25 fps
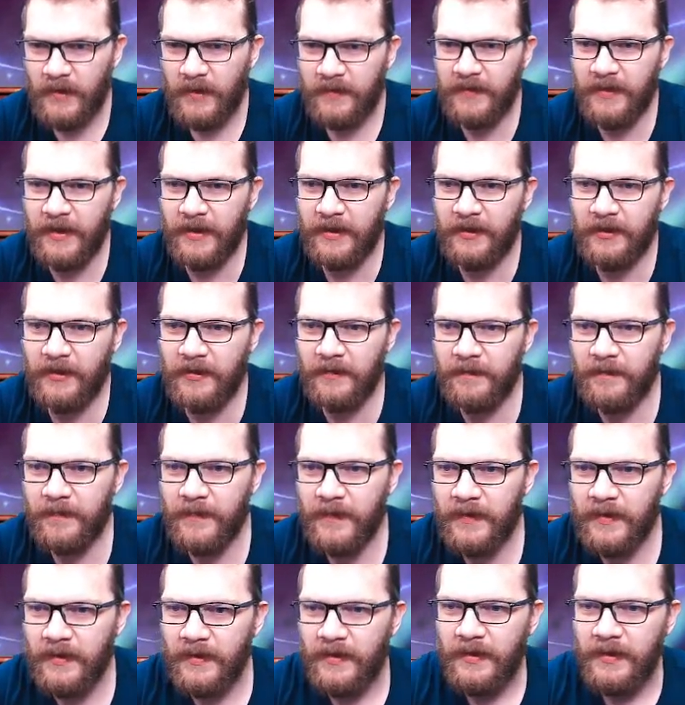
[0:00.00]
There you go.
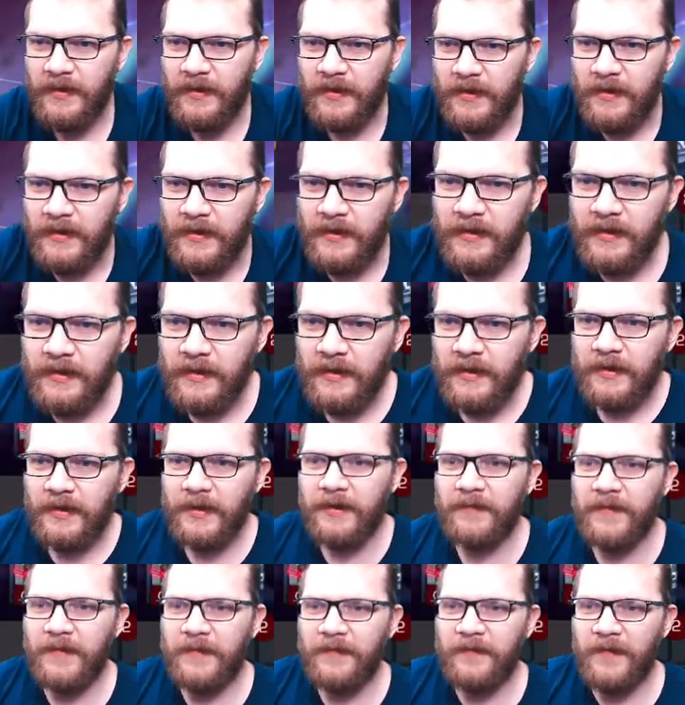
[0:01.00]

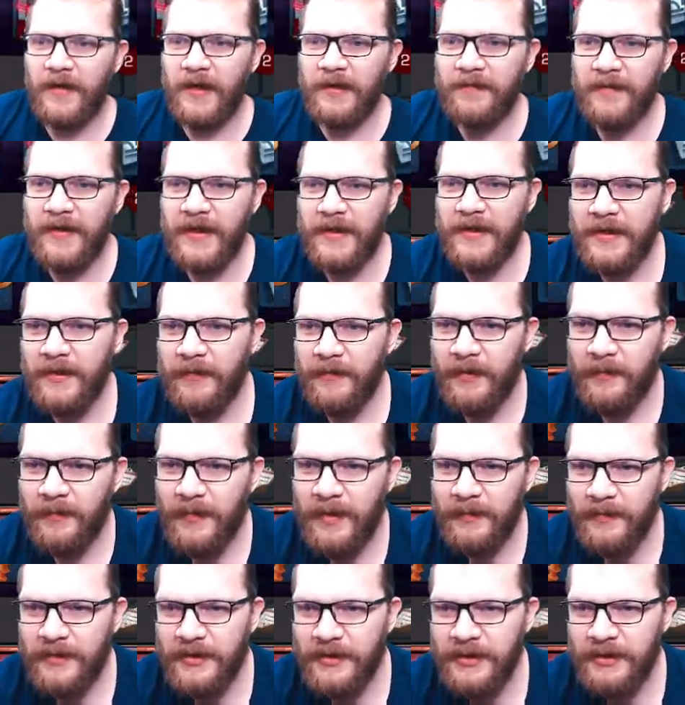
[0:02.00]
Gifted 5 KT1
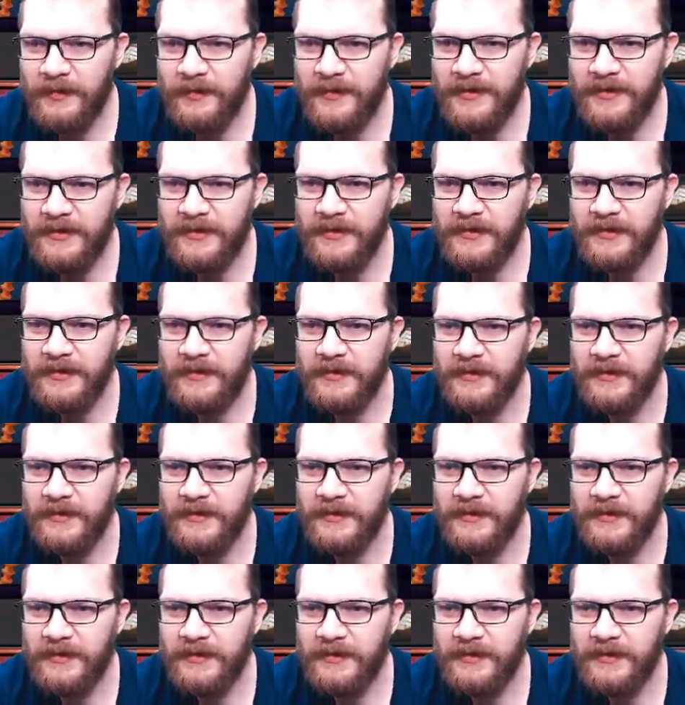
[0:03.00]
memberships.